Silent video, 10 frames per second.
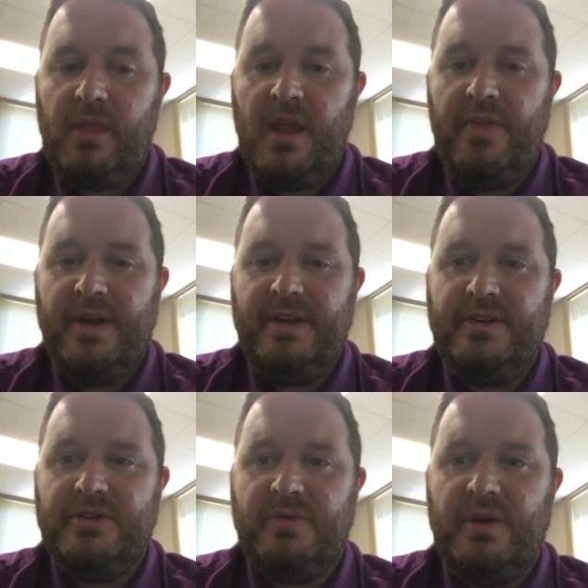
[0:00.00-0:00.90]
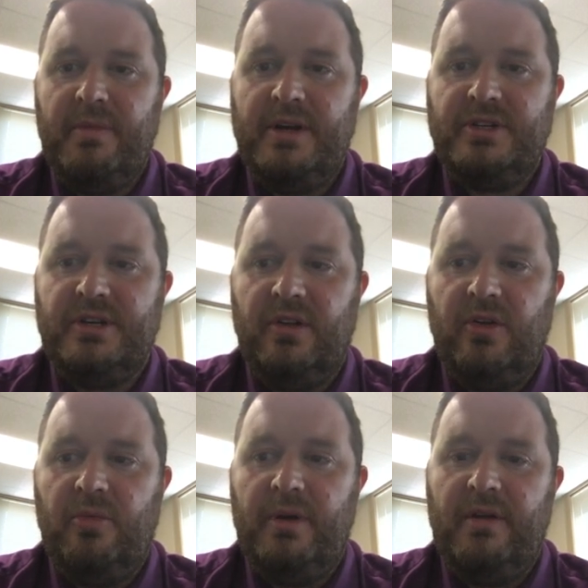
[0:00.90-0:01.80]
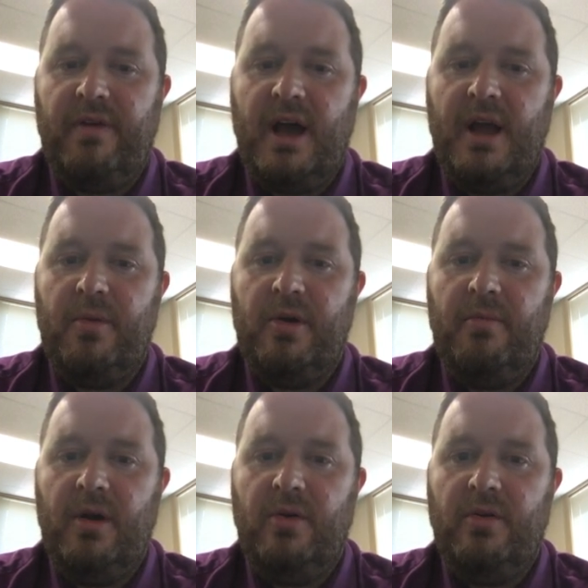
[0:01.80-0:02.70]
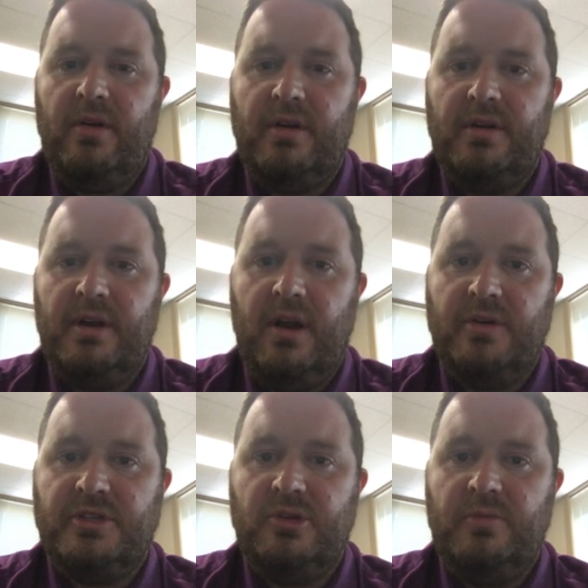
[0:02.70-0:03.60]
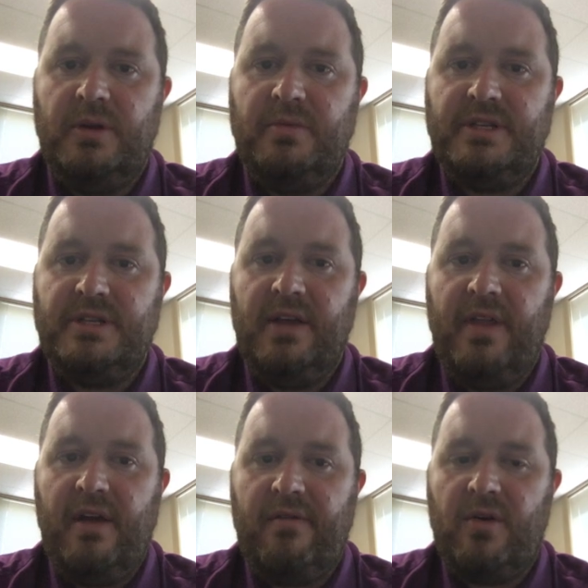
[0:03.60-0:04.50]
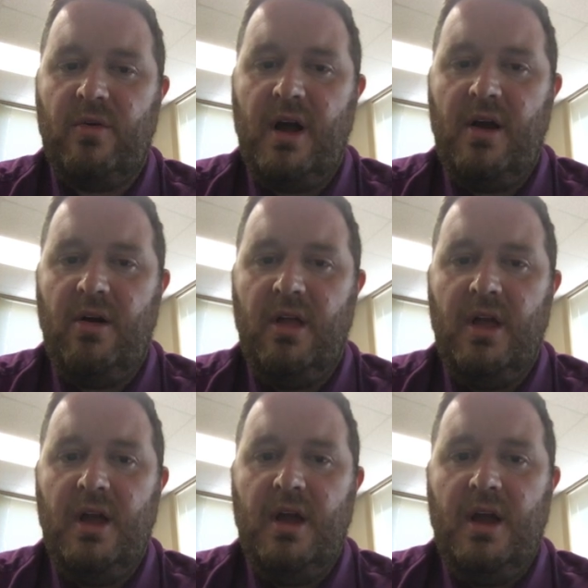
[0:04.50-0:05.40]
and I did just want to mention a little bit of hybrid mode, assuming we stay in that for a while.